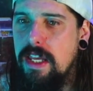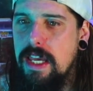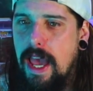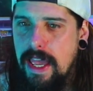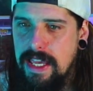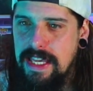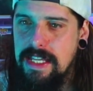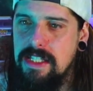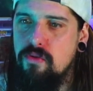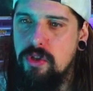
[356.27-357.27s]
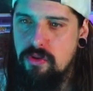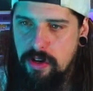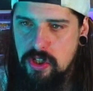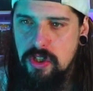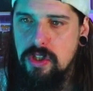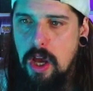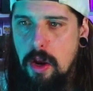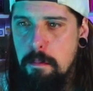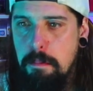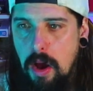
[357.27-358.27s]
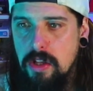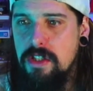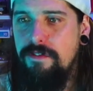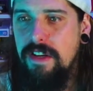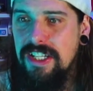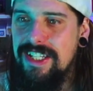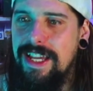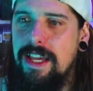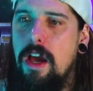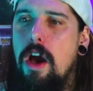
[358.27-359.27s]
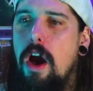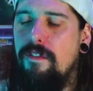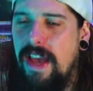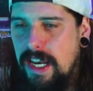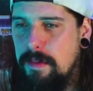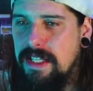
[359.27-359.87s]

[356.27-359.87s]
eased restrictions on bots finishing of enemies